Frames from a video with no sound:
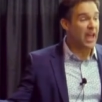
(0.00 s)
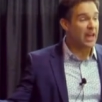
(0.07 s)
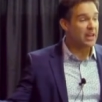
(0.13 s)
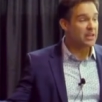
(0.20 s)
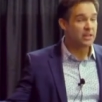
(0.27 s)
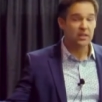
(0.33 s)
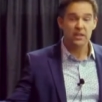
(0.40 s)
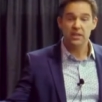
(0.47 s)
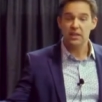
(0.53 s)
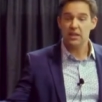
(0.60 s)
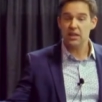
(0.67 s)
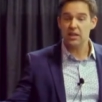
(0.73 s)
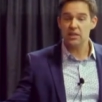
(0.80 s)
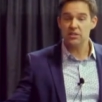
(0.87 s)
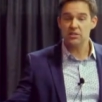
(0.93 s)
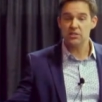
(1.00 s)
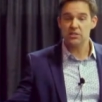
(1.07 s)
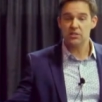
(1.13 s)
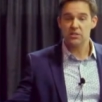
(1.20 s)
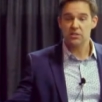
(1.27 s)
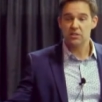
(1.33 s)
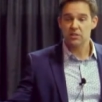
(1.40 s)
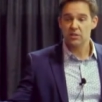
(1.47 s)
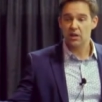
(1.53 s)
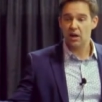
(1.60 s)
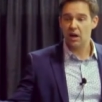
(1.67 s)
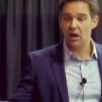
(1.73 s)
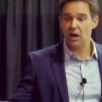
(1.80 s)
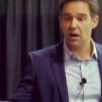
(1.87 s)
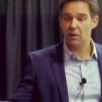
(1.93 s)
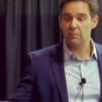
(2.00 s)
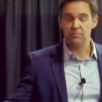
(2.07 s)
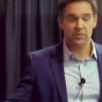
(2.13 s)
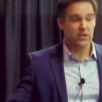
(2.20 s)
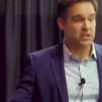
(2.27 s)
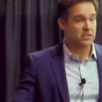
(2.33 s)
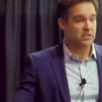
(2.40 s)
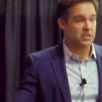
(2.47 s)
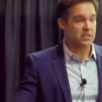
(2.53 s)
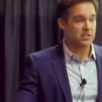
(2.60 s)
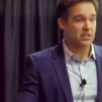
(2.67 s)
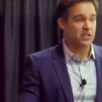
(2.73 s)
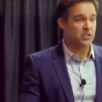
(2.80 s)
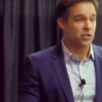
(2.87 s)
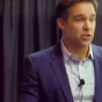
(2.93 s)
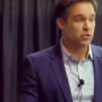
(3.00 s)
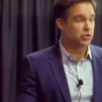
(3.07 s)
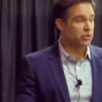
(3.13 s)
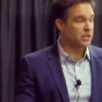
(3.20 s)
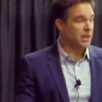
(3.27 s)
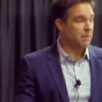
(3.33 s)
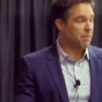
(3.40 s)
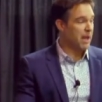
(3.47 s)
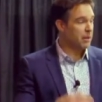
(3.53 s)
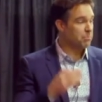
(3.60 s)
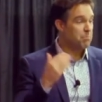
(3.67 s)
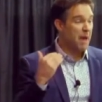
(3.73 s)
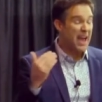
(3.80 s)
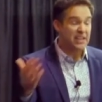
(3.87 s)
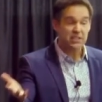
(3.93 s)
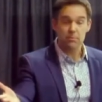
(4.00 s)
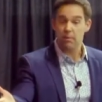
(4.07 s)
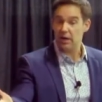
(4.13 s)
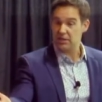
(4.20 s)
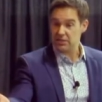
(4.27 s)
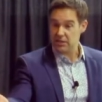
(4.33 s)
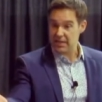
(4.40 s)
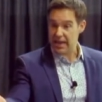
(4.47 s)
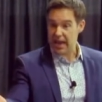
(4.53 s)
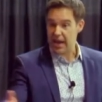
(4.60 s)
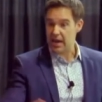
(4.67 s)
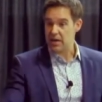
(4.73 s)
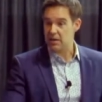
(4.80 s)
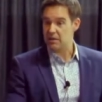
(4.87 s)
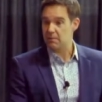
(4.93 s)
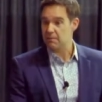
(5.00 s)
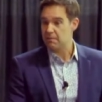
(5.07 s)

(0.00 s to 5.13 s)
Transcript: the head is usually about maximizing gain,